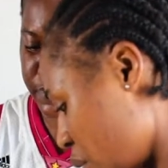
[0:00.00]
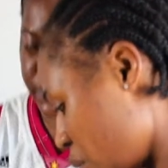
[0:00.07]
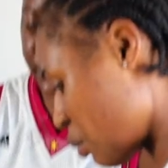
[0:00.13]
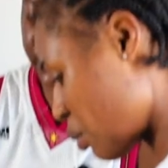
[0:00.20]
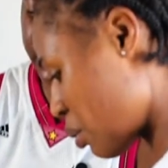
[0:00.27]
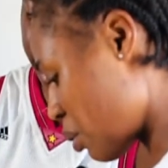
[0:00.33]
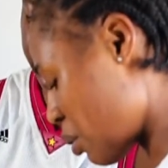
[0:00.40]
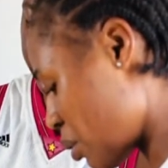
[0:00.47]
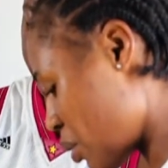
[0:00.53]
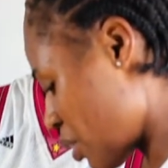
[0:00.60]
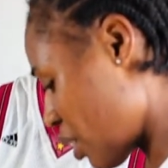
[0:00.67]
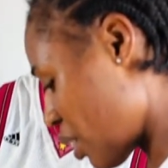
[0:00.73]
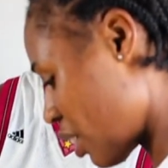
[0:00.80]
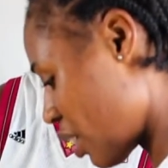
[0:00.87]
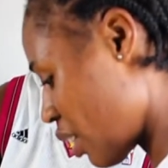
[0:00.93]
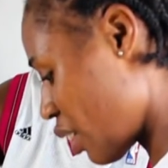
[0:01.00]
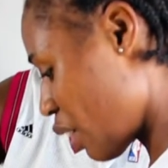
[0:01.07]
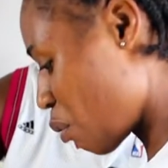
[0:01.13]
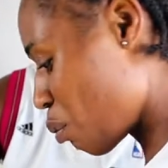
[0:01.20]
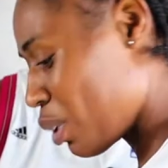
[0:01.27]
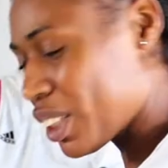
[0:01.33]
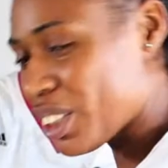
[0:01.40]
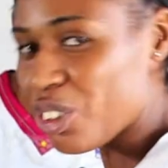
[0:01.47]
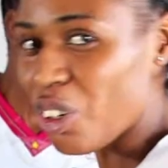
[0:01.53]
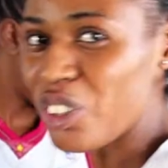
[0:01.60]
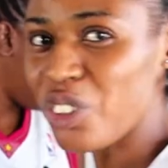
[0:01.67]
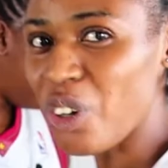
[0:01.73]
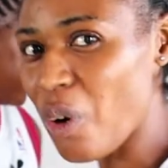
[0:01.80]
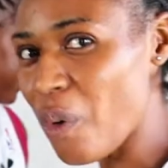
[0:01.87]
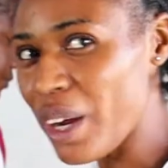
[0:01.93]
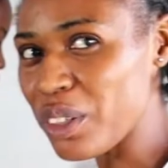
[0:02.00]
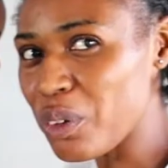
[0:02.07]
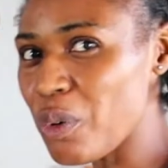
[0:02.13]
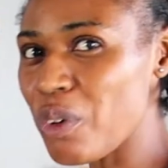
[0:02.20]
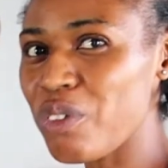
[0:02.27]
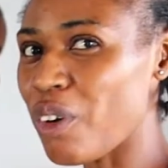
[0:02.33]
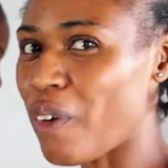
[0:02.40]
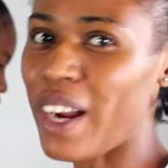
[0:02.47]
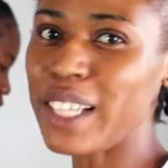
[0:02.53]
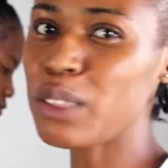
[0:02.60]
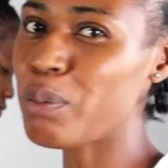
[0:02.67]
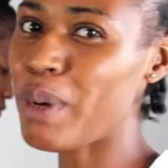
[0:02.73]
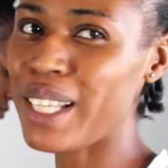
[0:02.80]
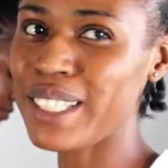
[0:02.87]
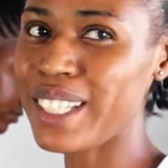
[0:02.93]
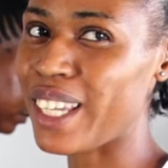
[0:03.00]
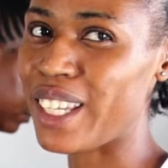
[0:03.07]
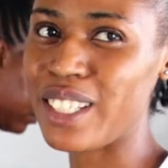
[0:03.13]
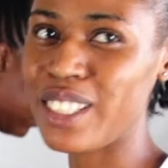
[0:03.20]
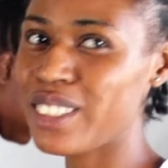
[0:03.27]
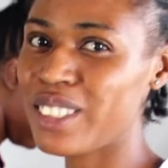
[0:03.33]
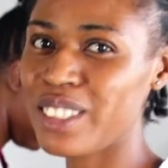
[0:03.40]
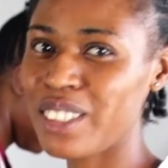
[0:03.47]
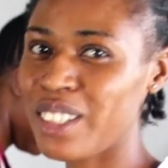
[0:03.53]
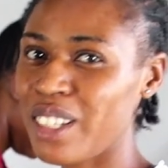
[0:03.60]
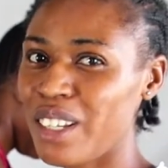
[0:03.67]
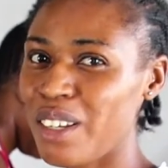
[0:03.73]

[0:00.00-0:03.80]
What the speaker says: Ooh, please don't go and cook for us pancakes.